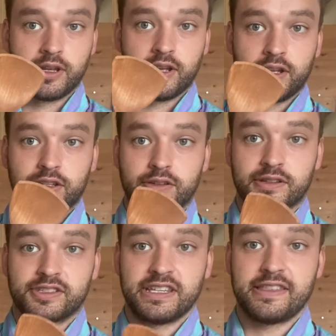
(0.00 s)
you can
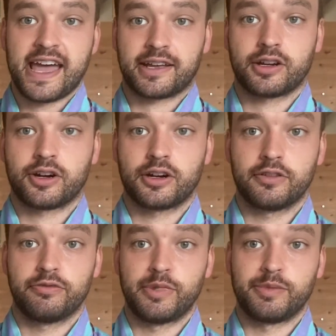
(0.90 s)
see that
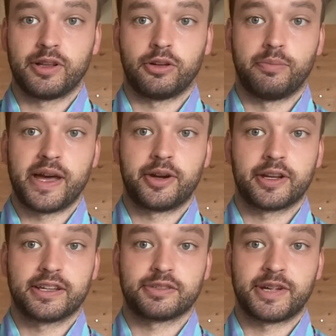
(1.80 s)
curve maybe a little better
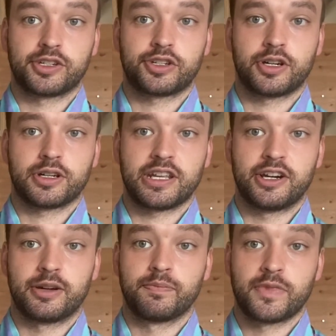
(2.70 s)
against my shirt
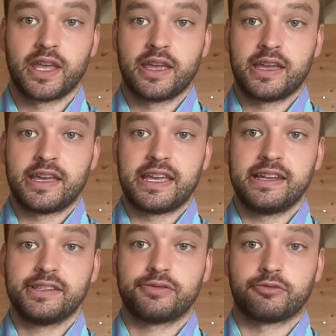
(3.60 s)
here. It
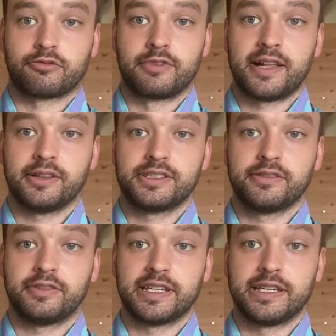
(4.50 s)
is
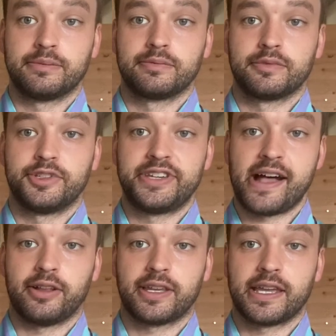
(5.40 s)
relatively
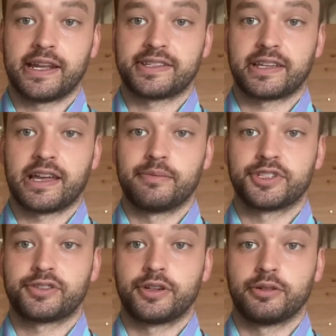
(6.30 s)
delicate as it comes
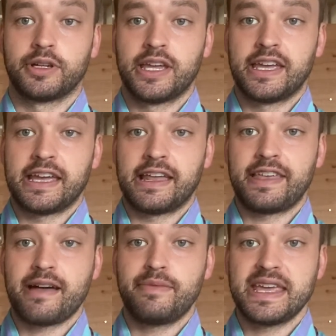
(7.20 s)
through, and
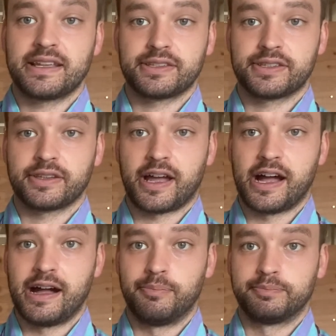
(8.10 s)
that makes
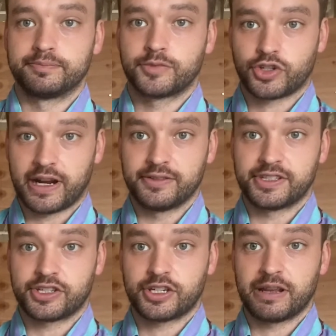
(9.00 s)

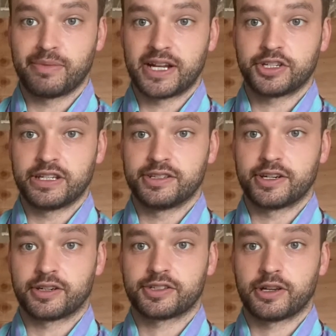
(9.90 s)
transitioning much
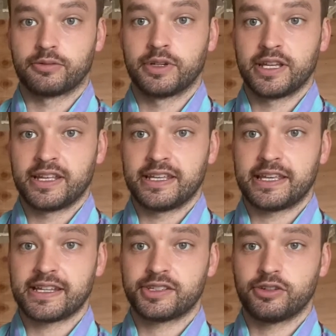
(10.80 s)
easier. So he
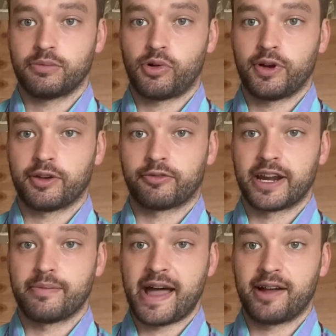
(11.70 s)
gets to a point right
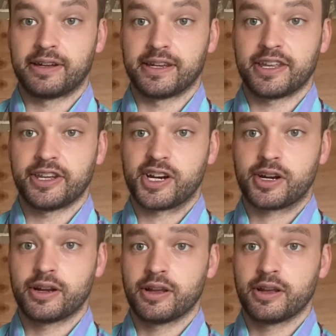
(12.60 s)
about in here